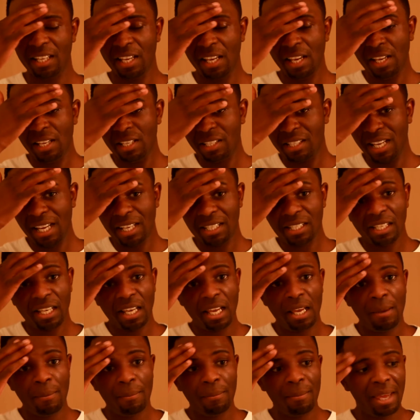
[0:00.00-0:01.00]
So that's
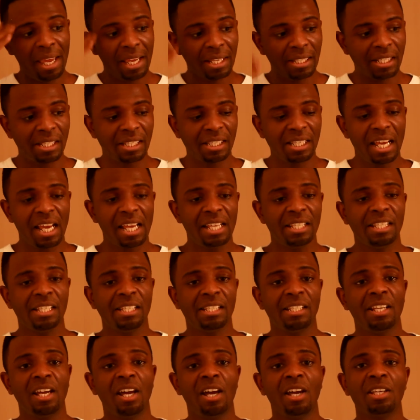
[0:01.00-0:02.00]

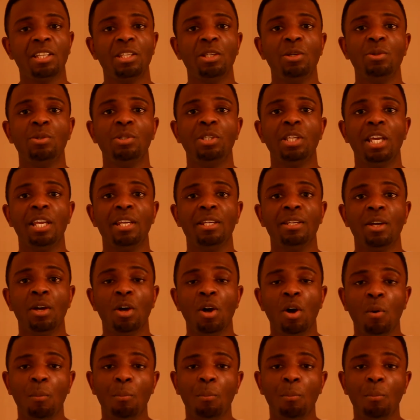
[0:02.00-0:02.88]
exercises that are using